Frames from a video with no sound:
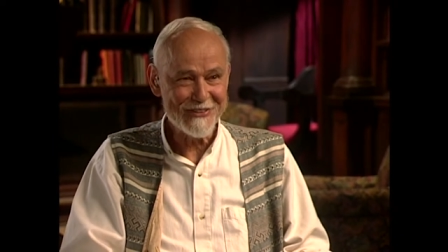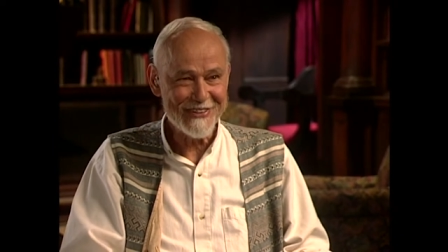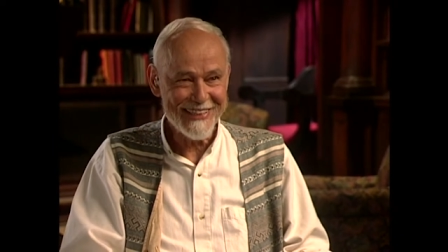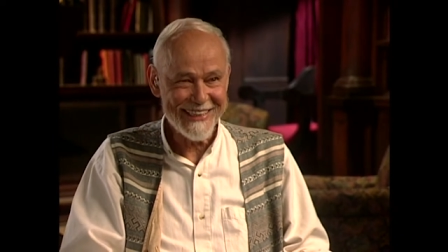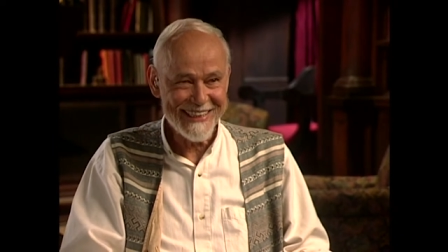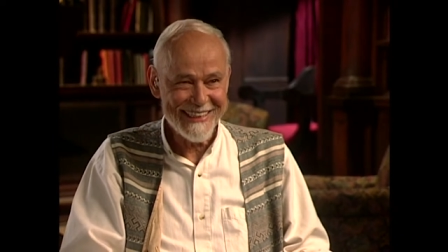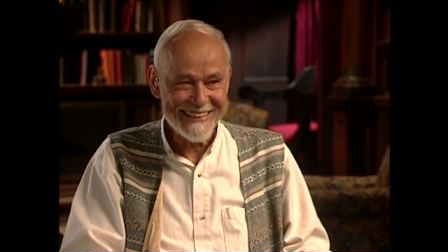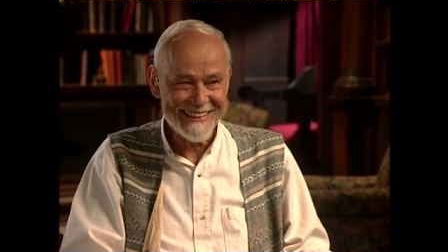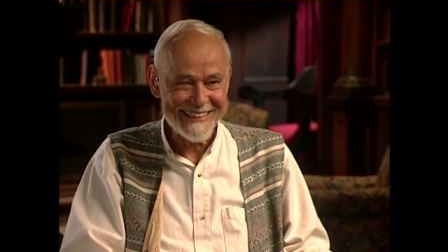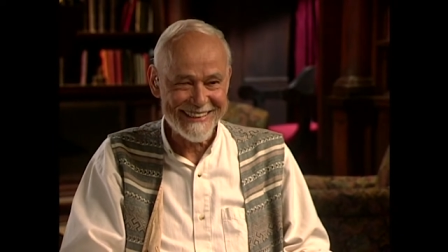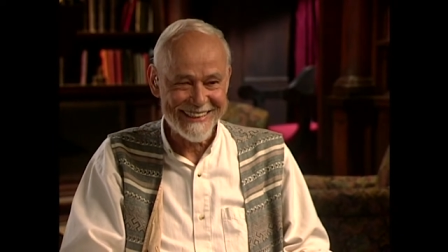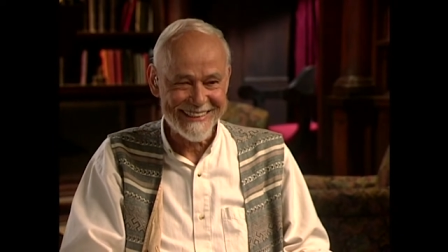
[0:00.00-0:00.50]

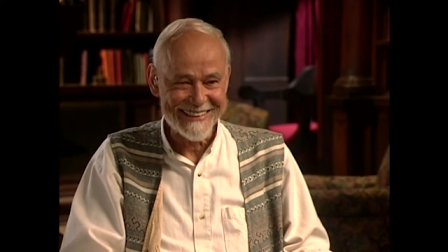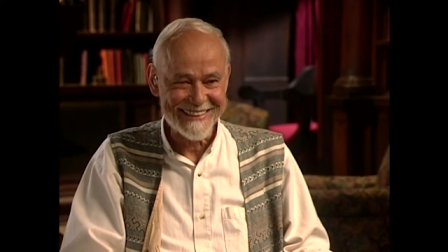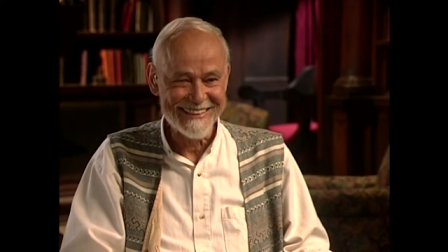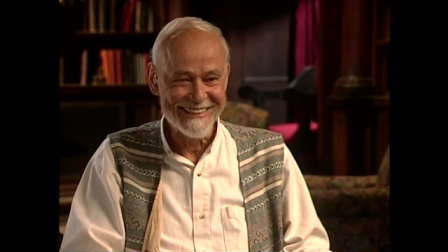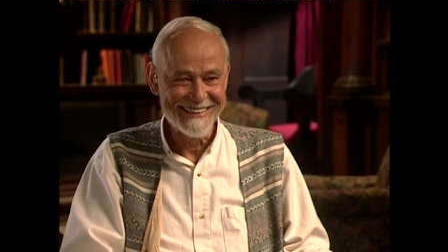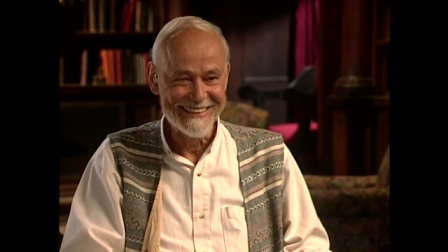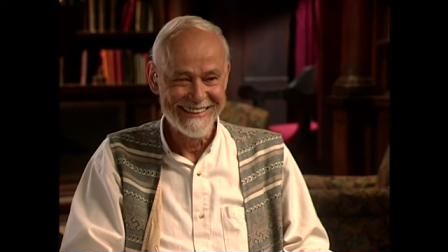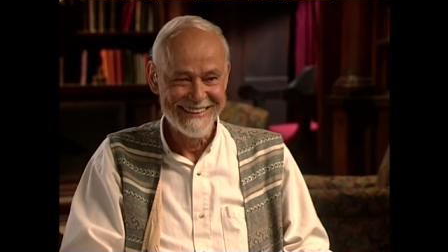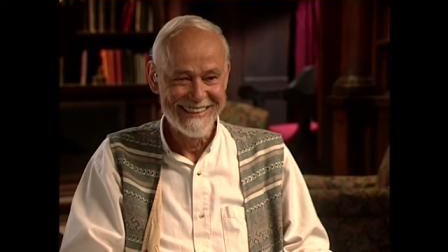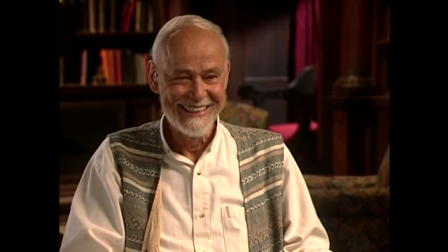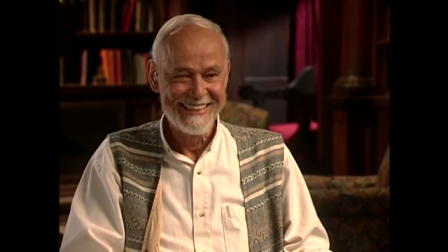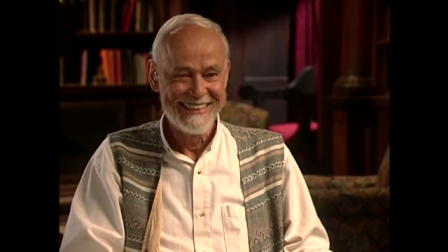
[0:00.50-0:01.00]

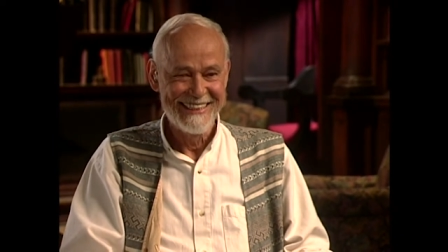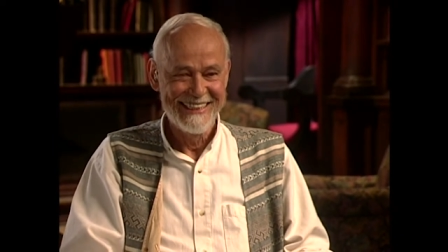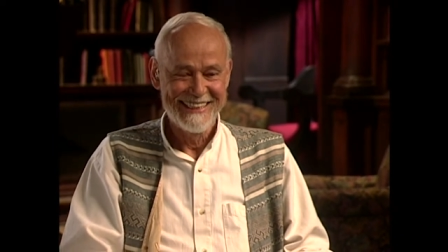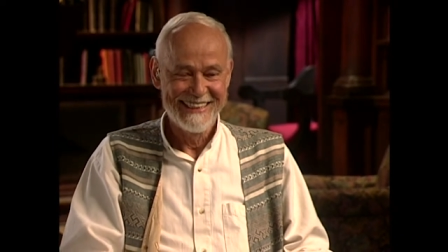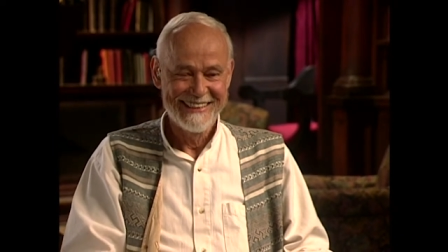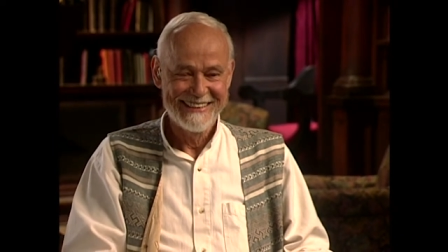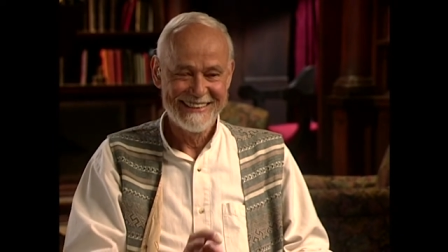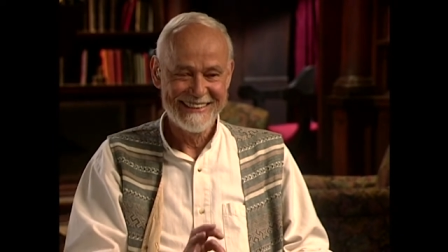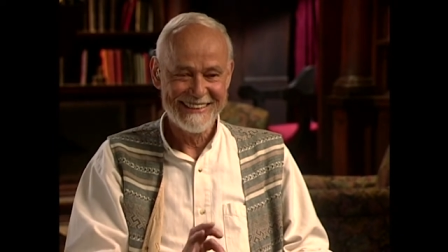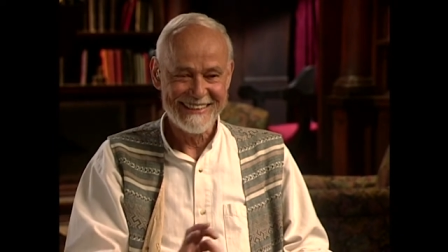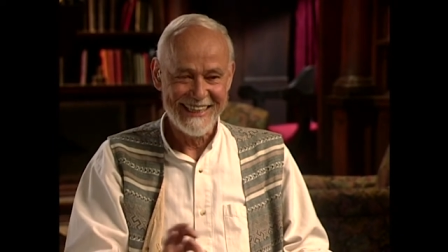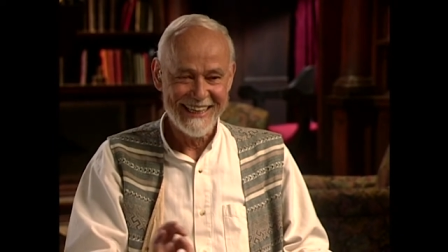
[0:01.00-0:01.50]
religions?
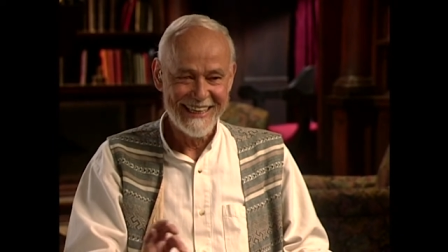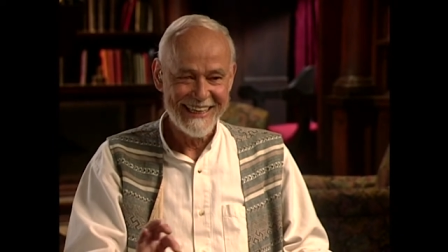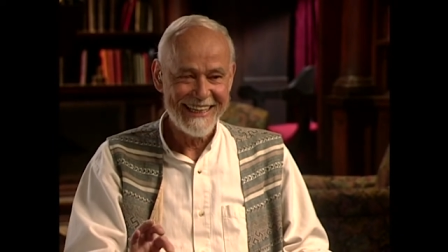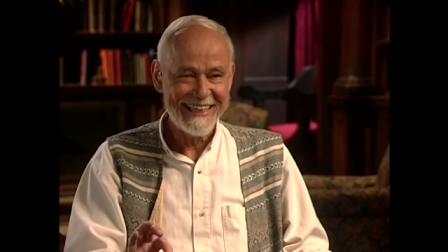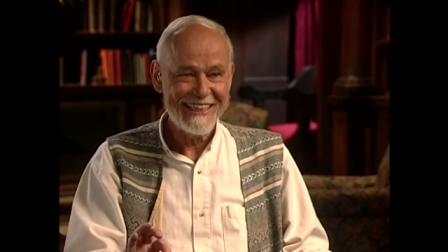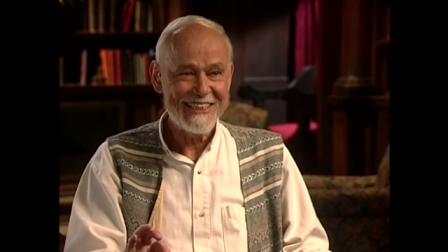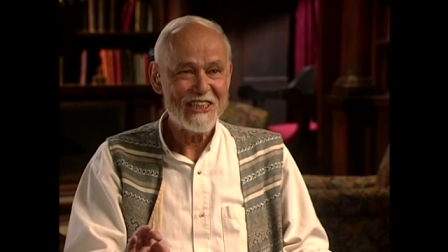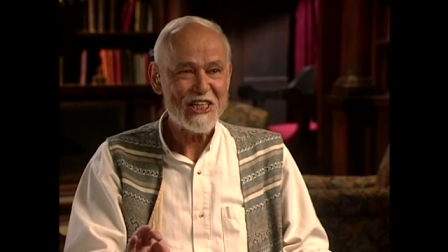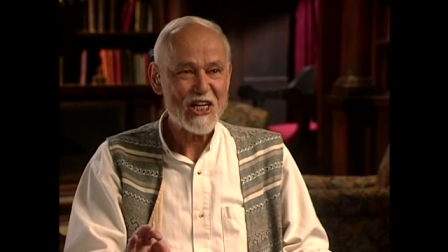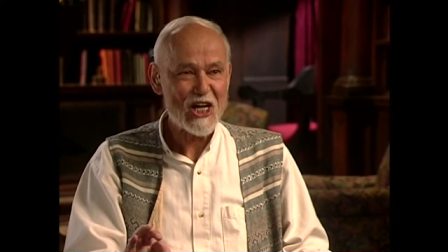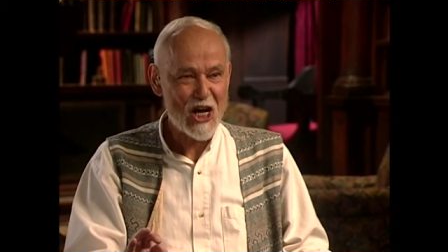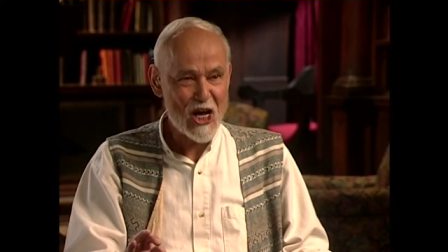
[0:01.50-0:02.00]

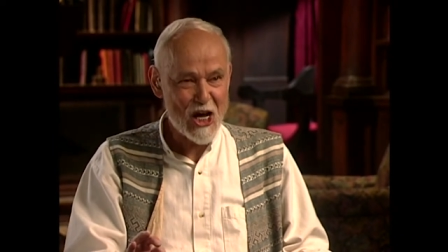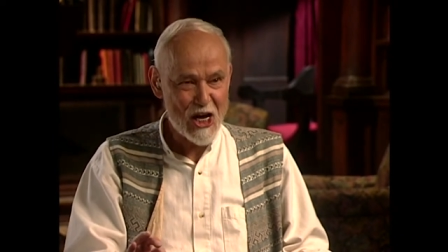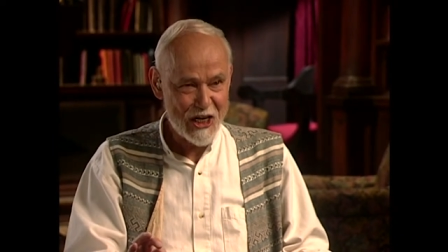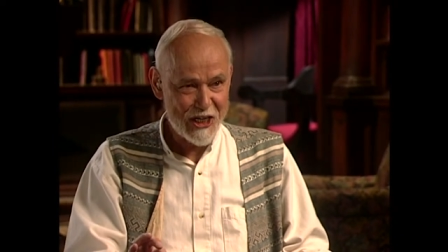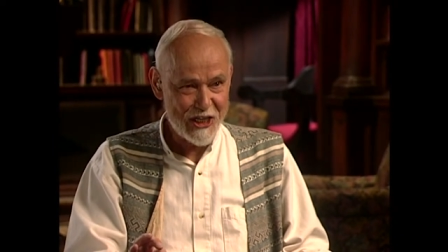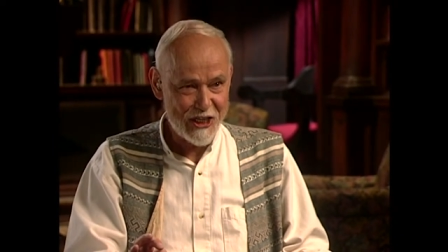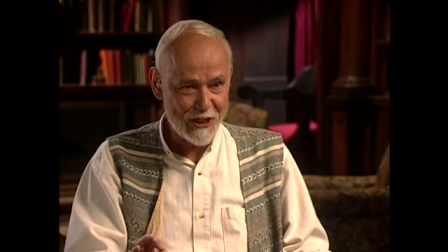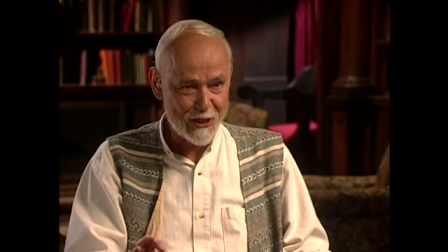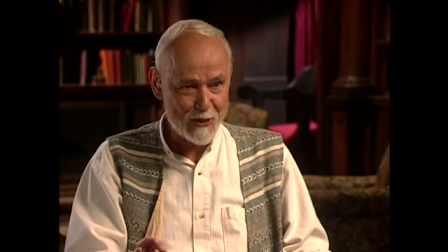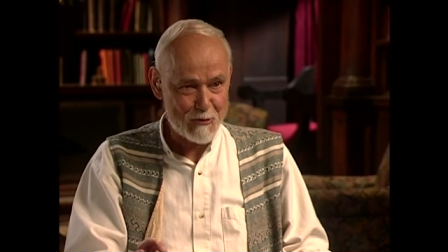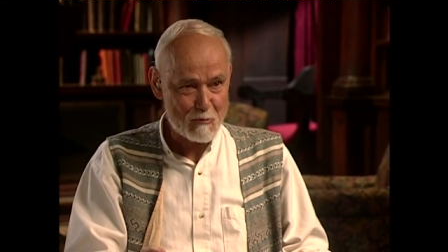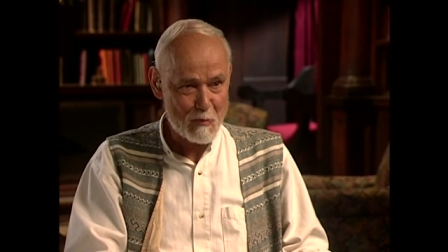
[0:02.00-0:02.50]
Signed
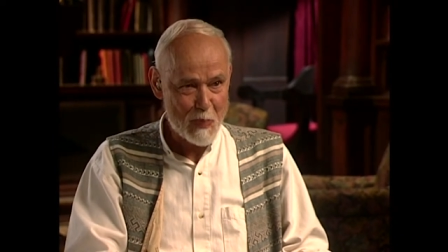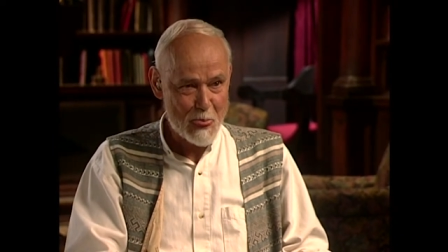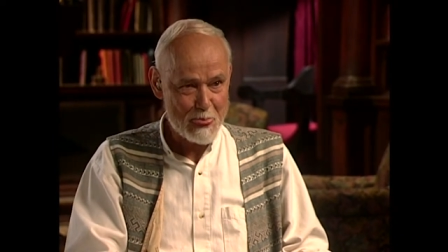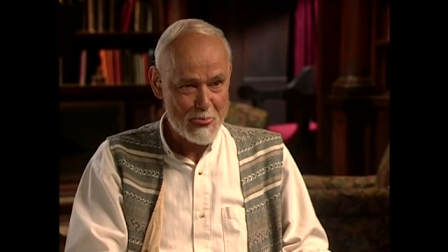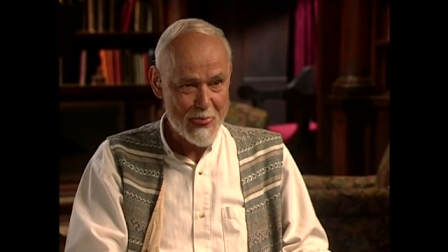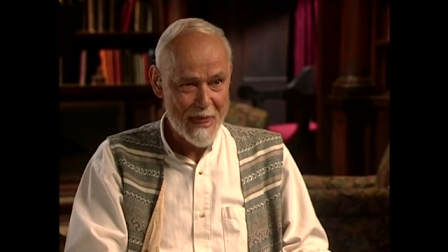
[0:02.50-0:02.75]
Ida.